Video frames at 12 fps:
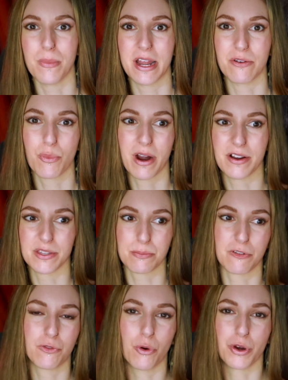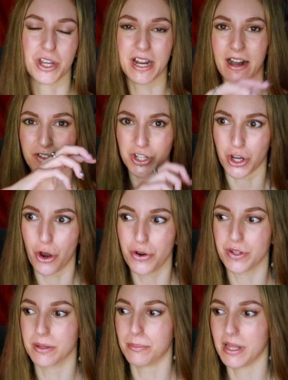and whereas before you'd have to go
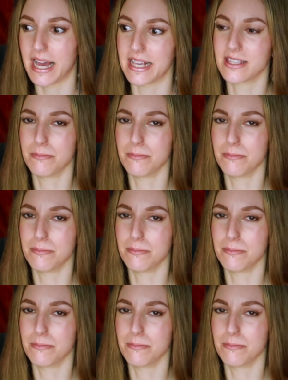to the place